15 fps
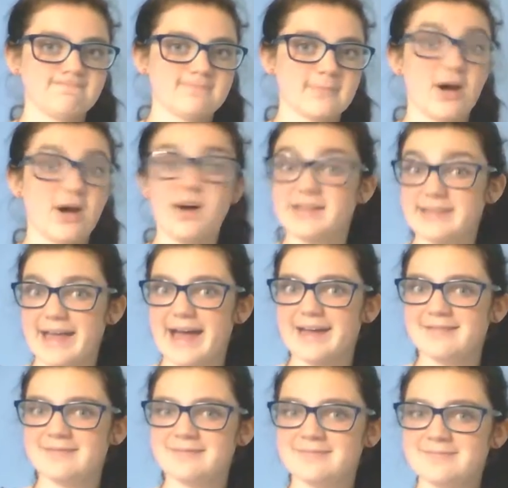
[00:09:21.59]
Caught that.
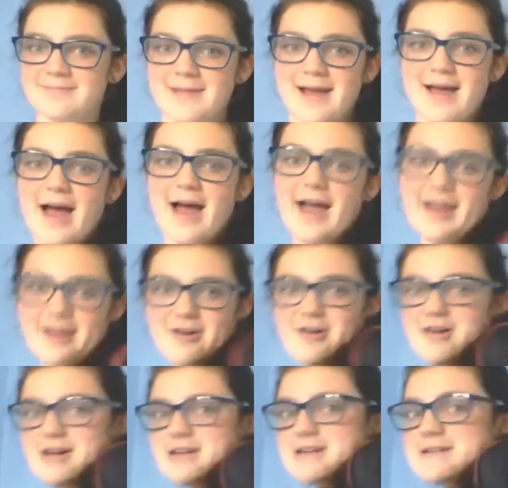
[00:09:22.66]
I
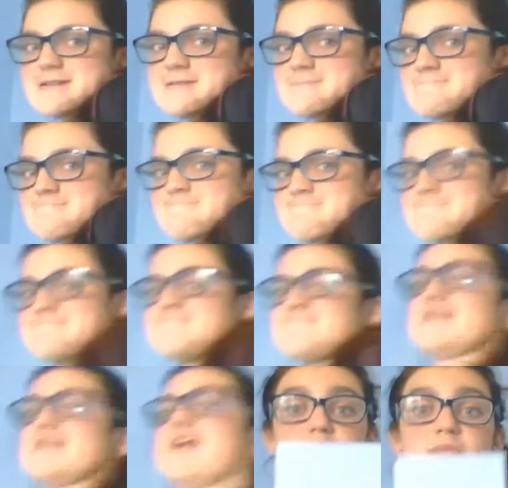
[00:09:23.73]
caught it.
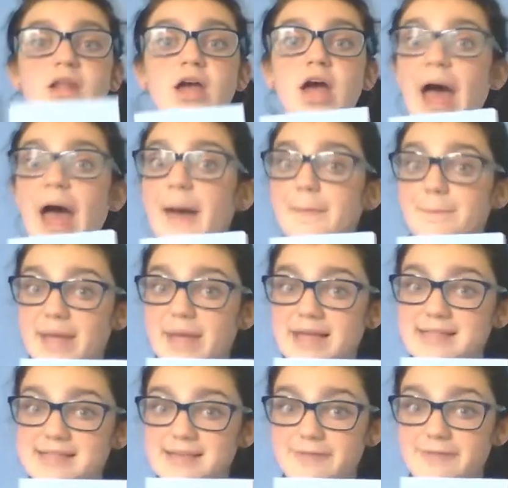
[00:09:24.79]
Yeah.
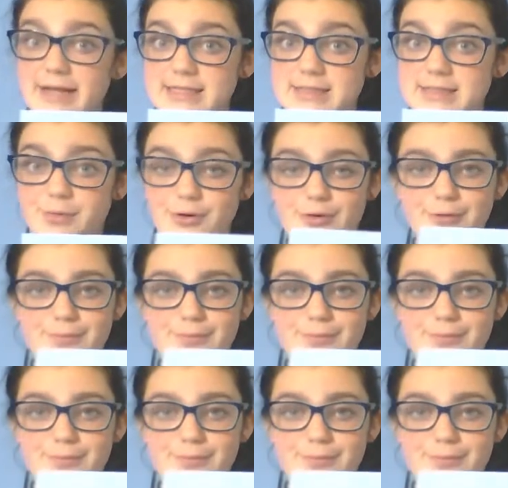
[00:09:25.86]
Miss Invisible.